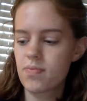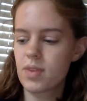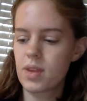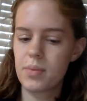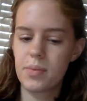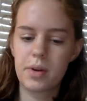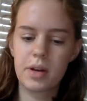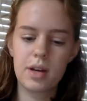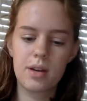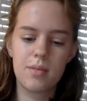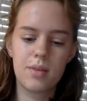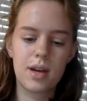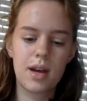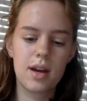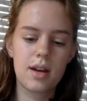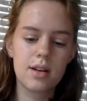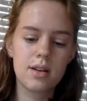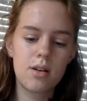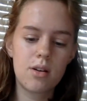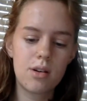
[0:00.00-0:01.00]
And we're going to
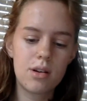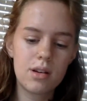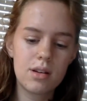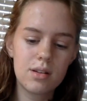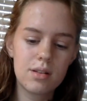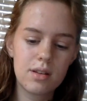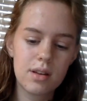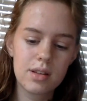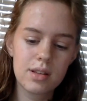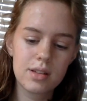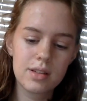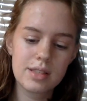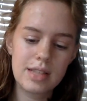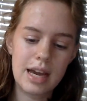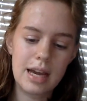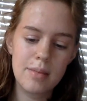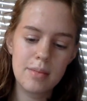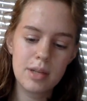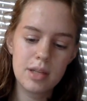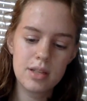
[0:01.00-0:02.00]
cut a hole, a little
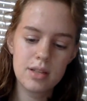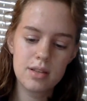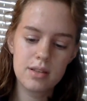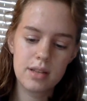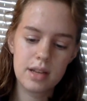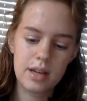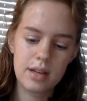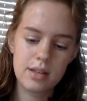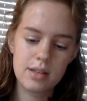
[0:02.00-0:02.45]
diamond that